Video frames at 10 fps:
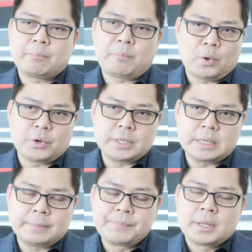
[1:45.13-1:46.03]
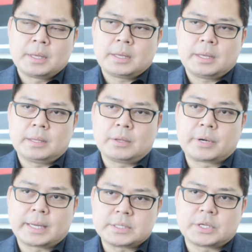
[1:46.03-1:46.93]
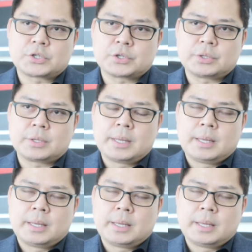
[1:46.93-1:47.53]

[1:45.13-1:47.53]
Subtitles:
employee in the organization.